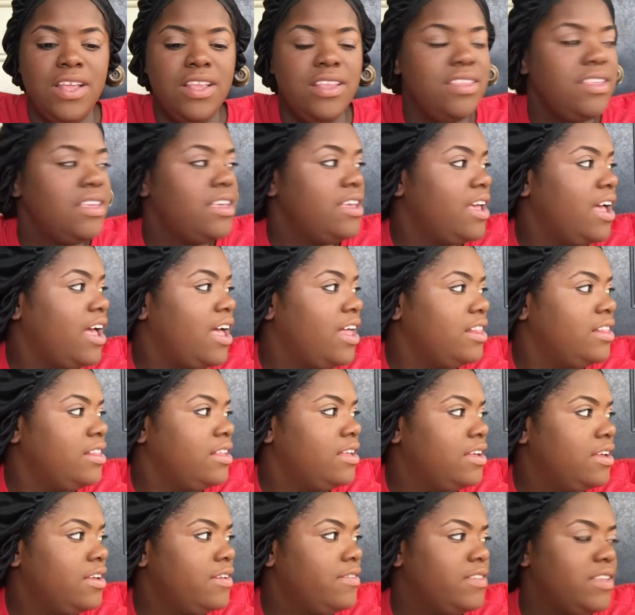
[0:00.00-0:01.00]
See, I
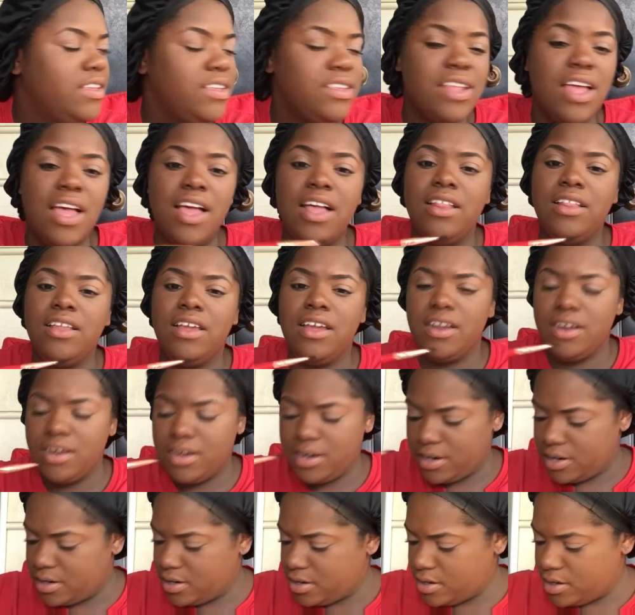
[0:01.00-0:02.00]
love this eyeliner.
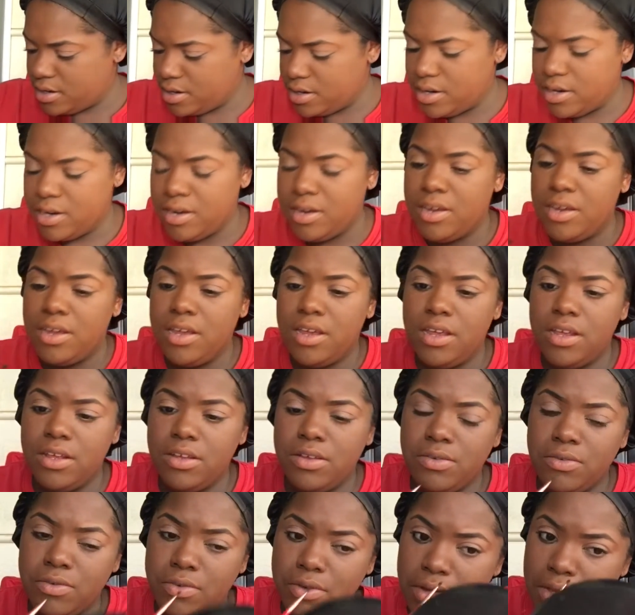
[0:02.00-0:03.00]
It's
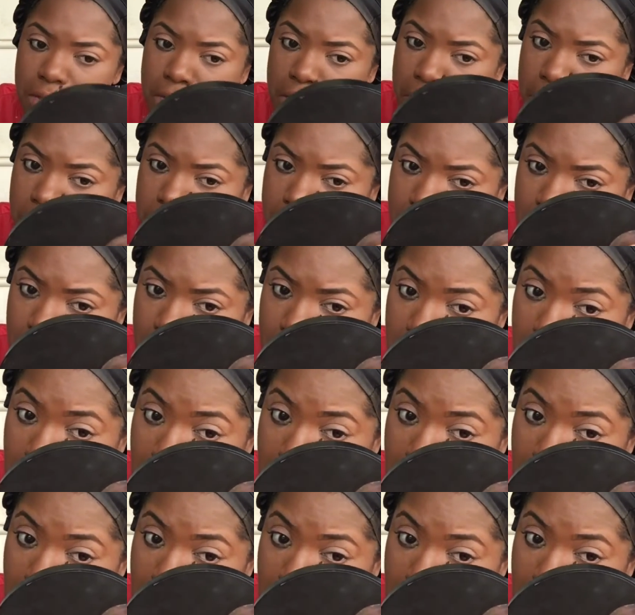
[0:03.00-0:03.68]
really, really